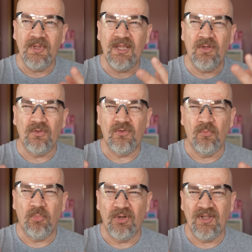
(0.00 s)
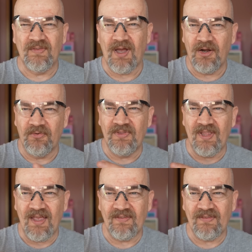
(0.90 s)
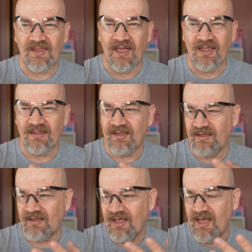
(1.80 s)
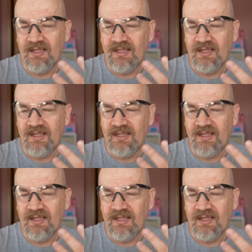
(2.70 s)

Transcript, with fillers: me they don't support this kind of test and uh,